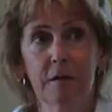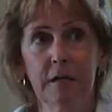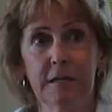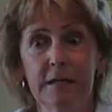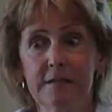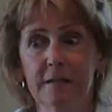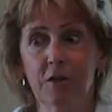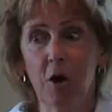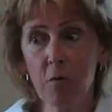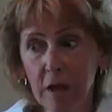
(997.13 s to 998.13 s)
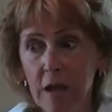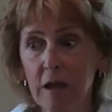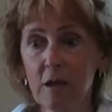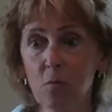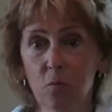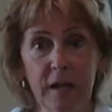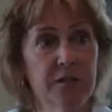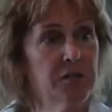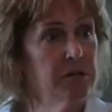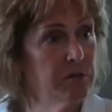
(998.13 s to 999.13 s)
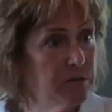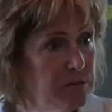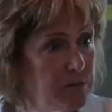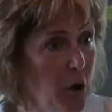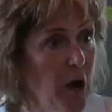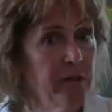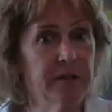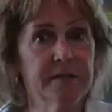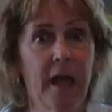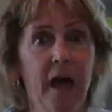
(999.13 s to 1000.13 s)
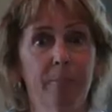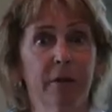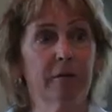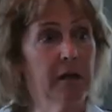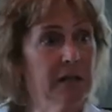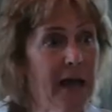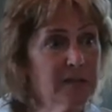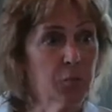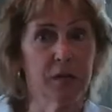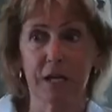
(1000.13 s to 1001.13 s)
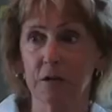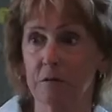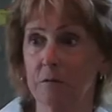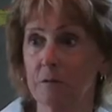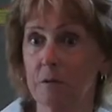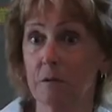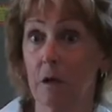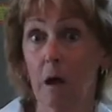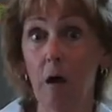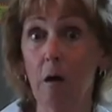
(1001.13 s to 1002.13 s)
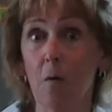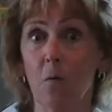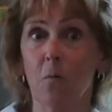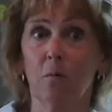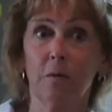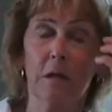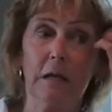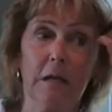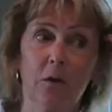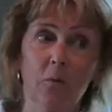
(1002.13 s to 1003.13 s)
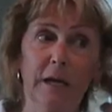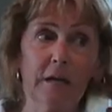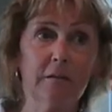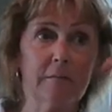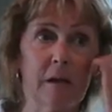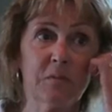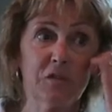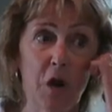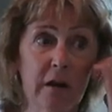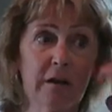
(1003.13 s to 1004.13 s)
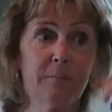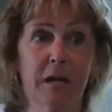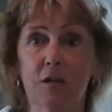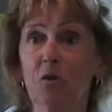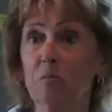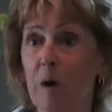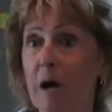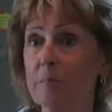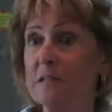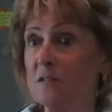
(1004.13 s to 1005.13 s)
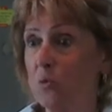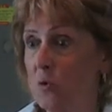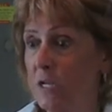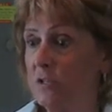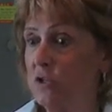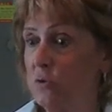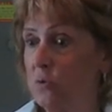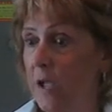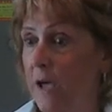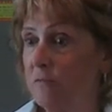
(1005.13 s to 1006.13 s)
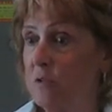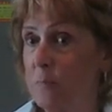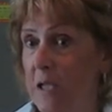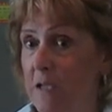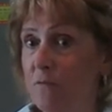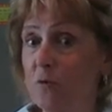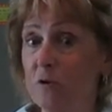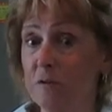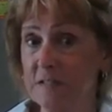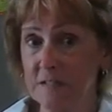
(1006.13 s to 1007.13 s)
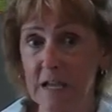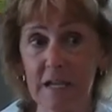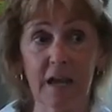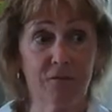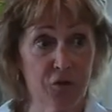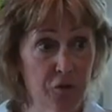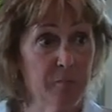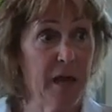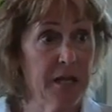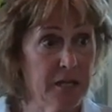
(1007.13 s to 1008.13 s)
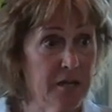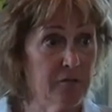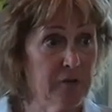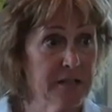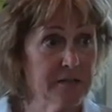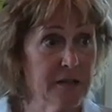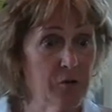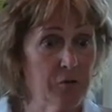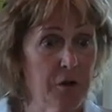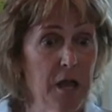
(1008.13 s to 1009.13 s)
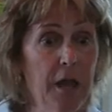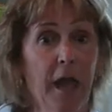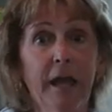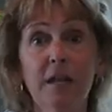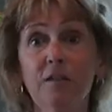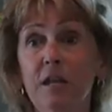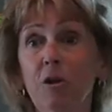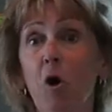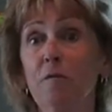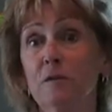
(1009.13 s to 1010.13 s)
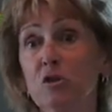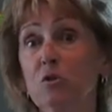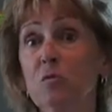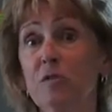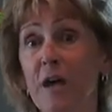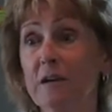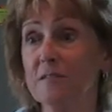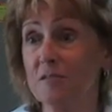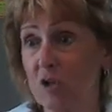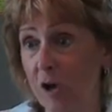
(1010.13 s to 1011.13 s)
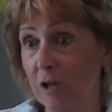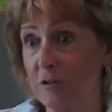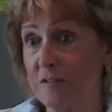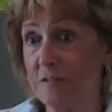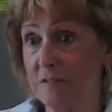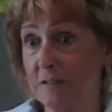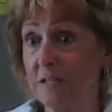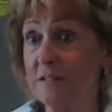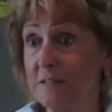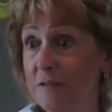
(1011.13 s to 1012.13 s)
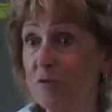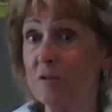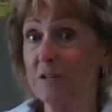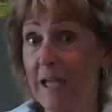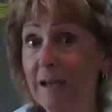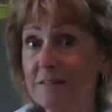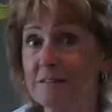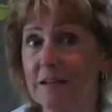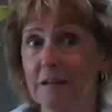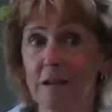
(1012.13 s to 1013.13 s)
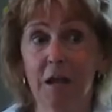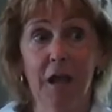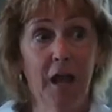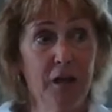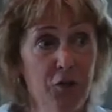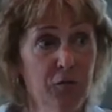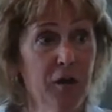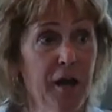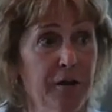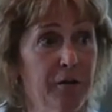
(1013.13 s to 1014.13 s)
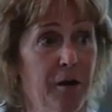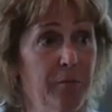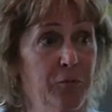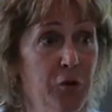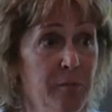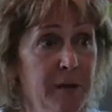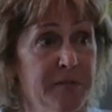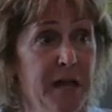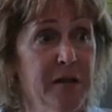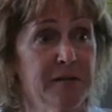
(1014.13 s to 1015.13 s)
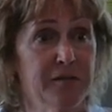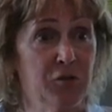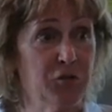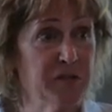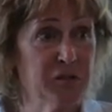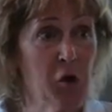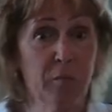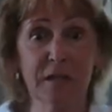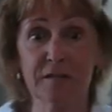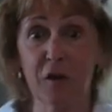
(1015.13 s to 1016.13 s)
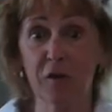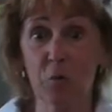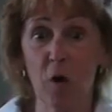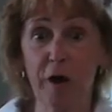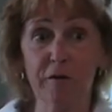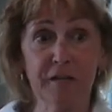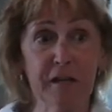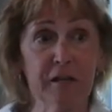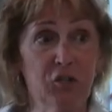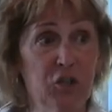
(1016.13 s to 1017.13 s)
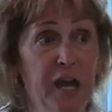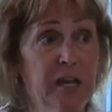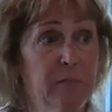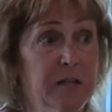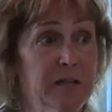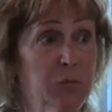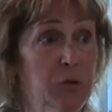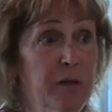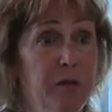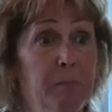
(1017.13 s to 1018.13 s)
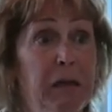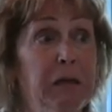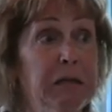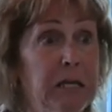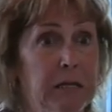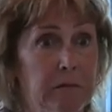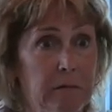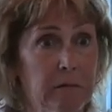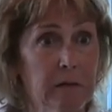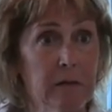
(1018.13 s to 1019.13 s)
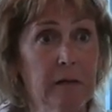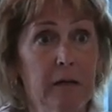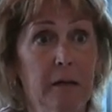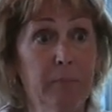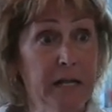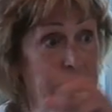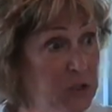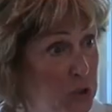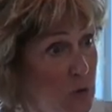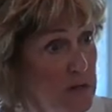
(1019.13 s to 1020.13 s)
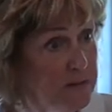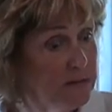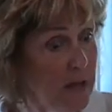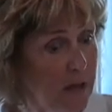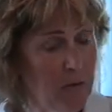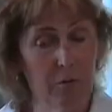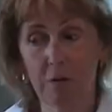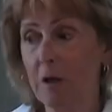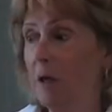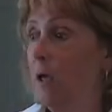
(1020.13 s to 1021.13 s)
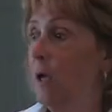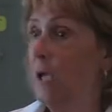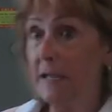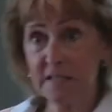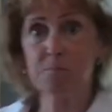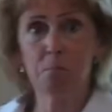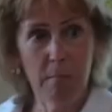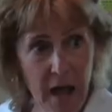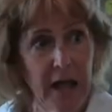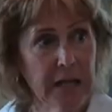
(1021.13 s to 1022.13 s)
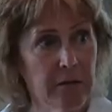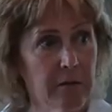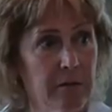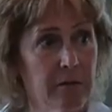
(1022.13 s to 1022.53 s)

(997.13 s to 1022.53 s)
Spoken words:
And I said, okay, when did all this happen? Last week. Oh, well, I'm sorry, but your mom is going to have to pay for her stay after her Medicare runs out. Anything over $2,000 is considered an asset. And you've got your mom's house. You just told me it's on the water down in Chatham, and it's worth $1 million. But it's yours now. It's mine.